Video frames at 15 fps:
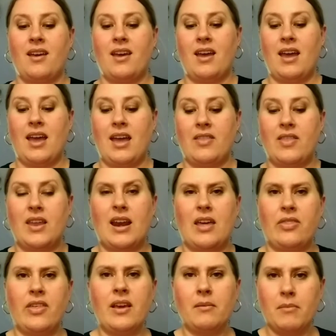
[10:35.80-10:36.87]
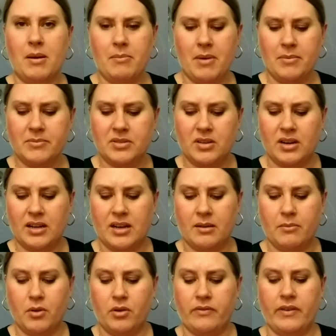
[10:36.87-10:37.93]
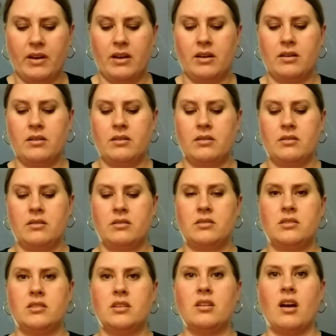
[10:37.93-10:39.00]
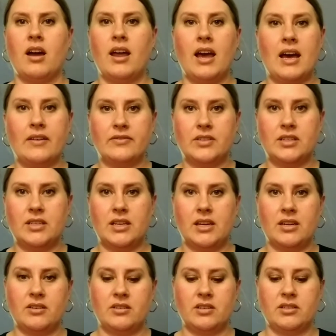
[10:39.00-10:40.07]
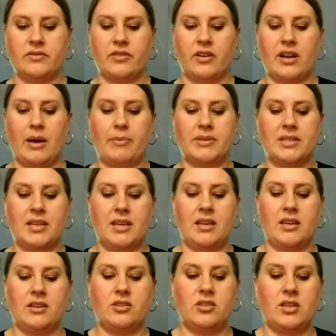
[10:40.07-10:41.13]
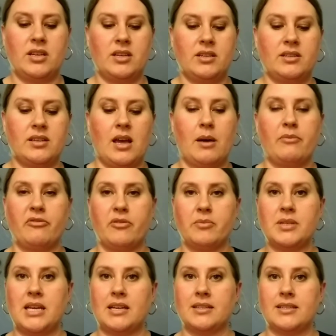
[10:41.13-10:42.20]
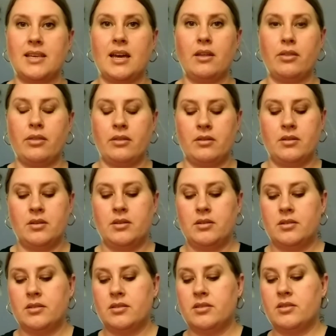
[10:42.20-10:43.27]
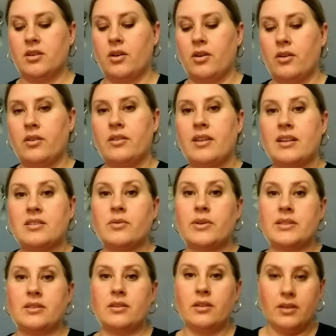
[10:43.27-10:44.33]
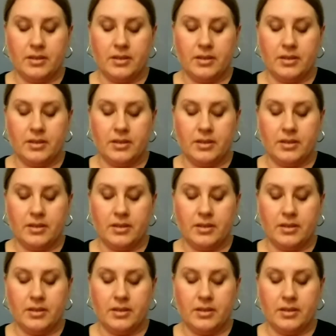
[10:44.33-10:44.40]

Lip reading: And then I think my mum's gonna come over tonight after dinner just for a cup of tea. She's up from down south, so that's always good.